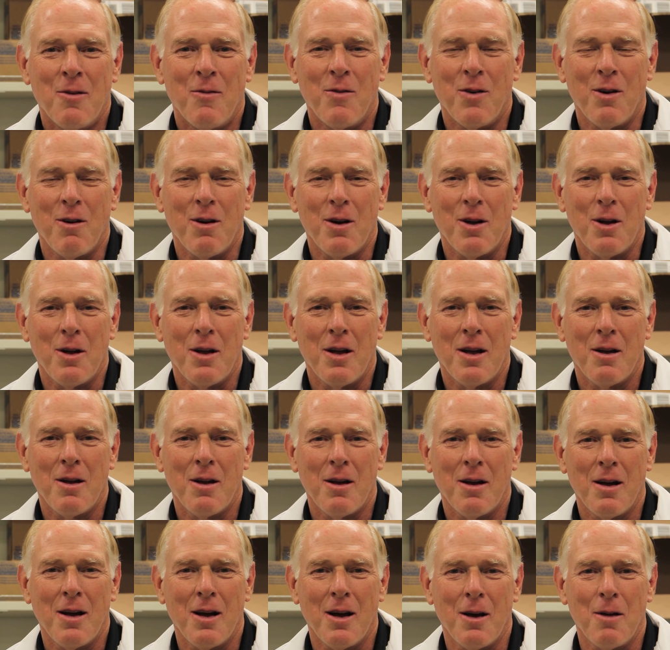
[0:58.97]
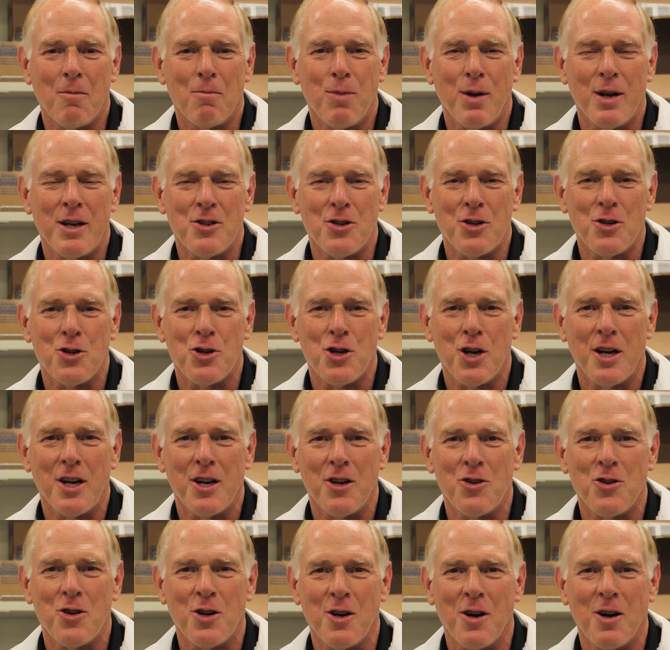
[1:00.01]
very uh, pleasant
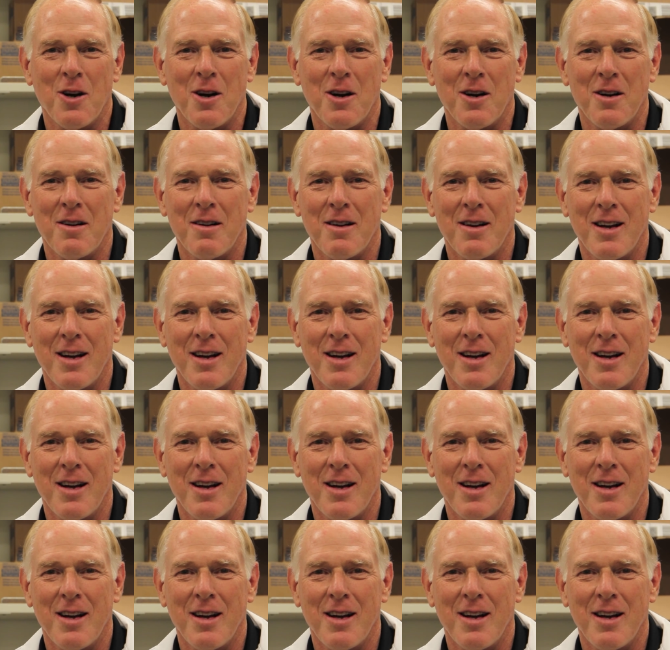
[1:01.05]
change in our,